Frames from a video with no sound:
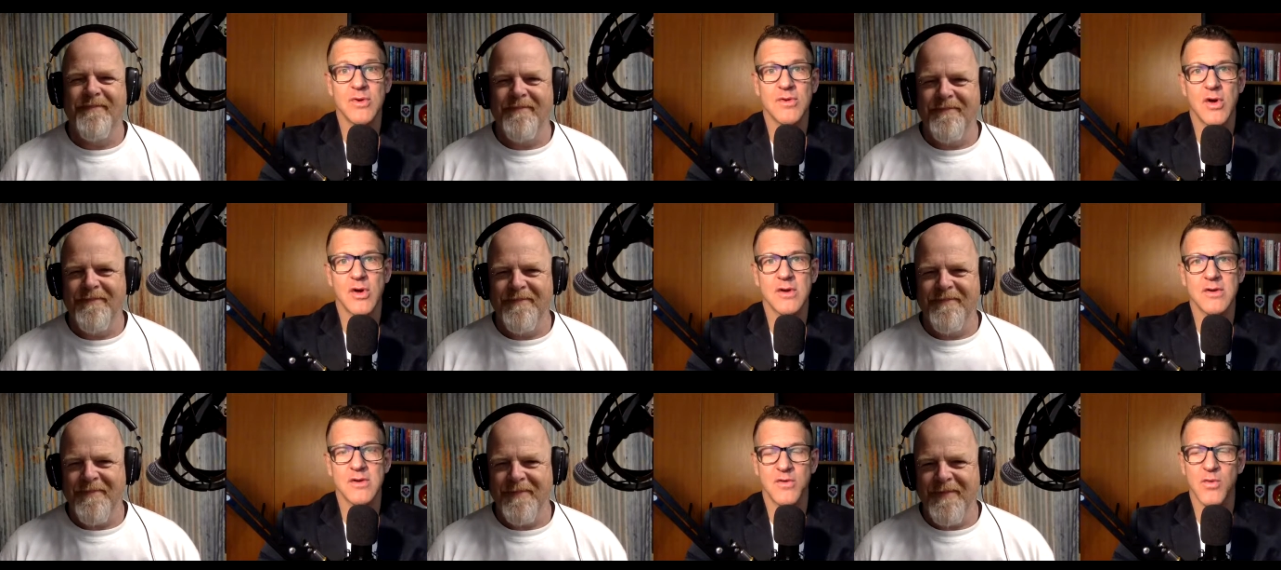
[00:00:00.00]
Speaker 1: we're
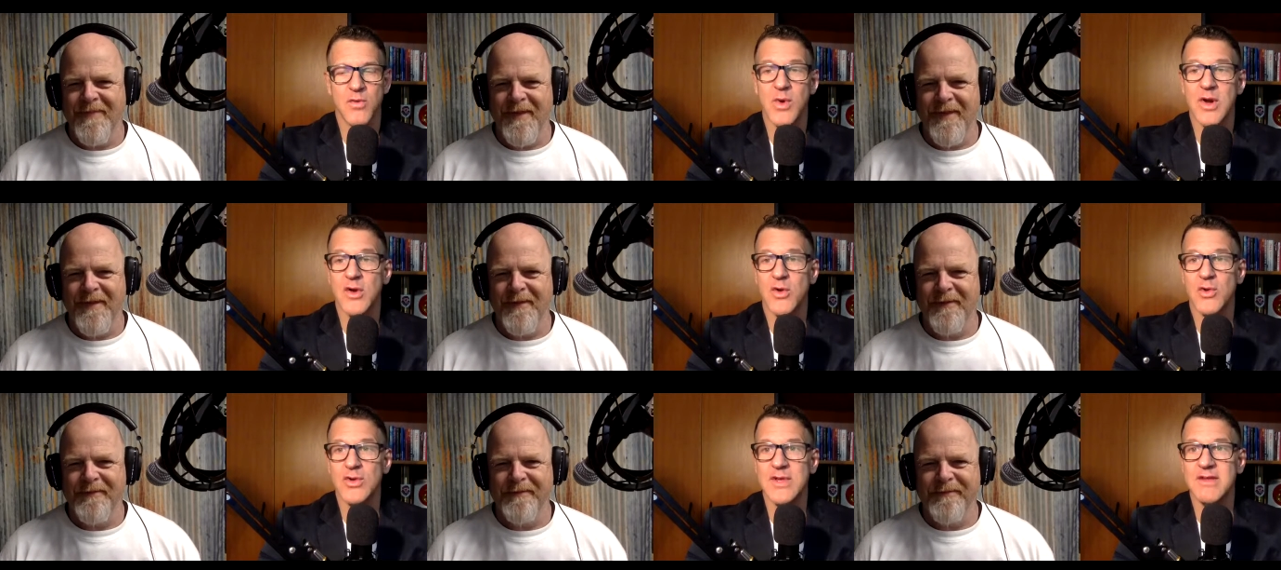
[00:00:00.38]
talking to the
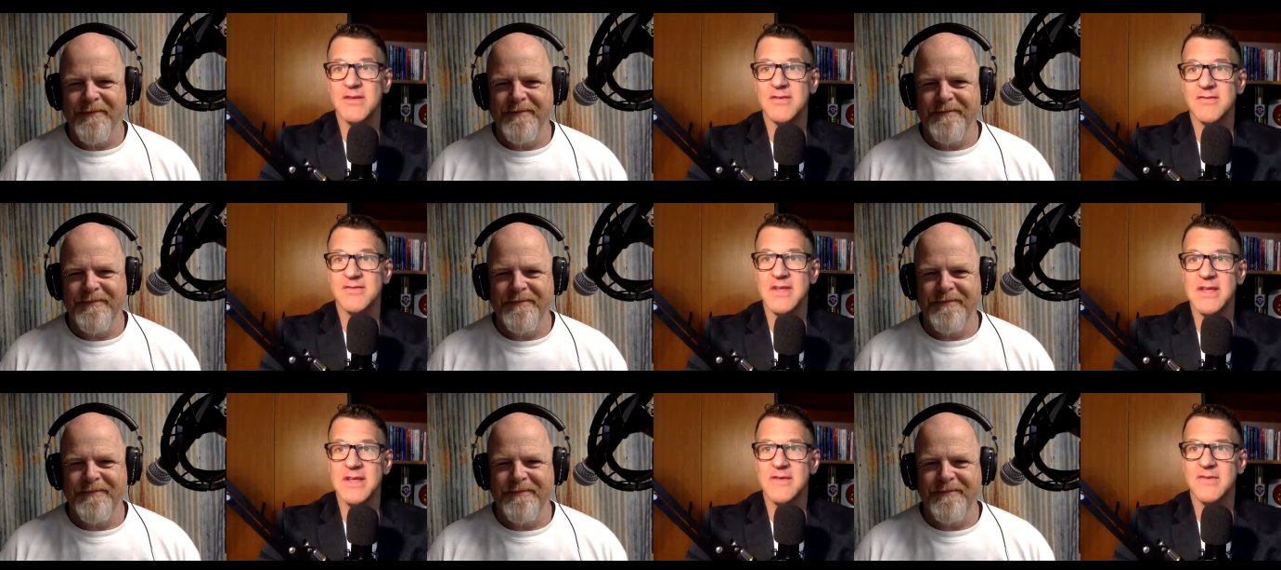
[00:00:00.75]
one and only
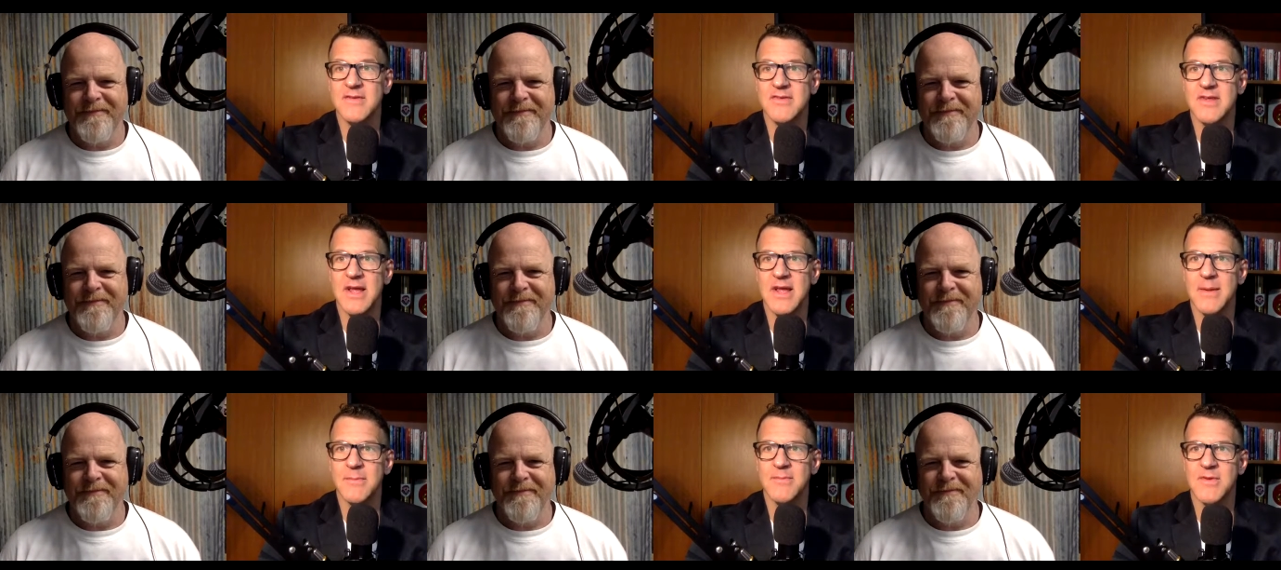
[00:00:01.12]
Steve
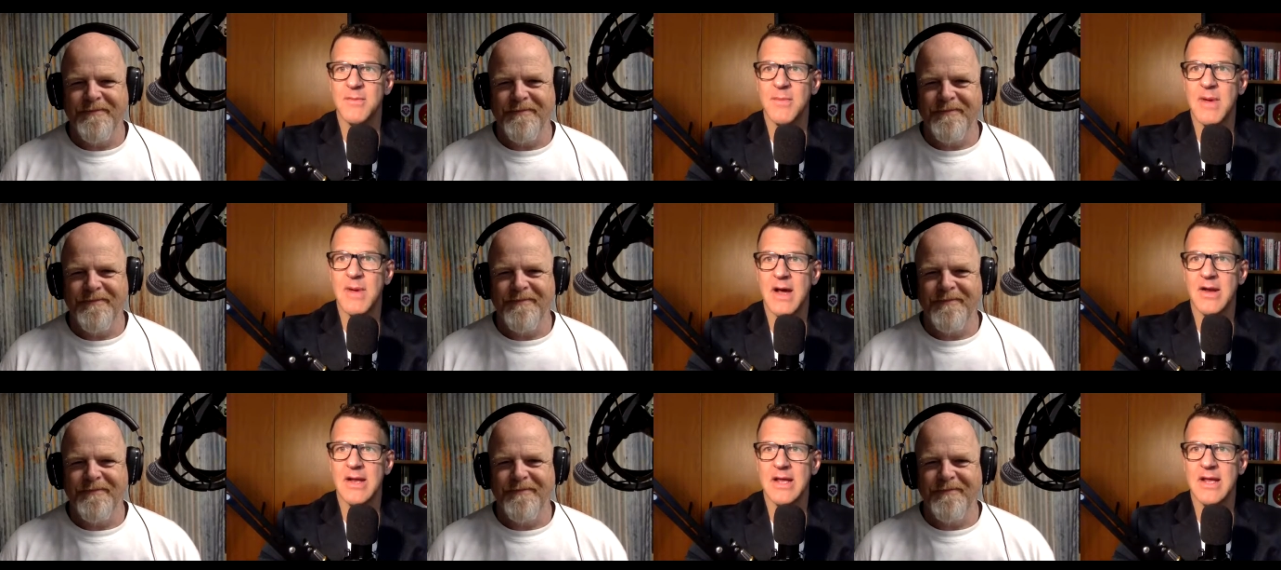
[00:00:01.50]
Sims
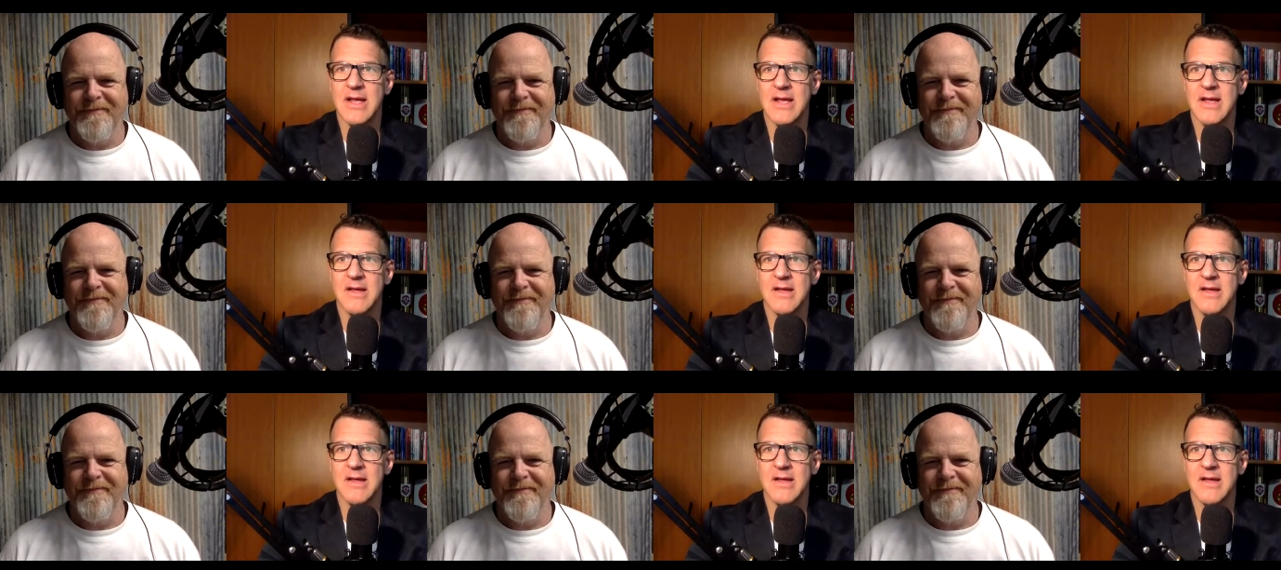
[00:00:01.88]
about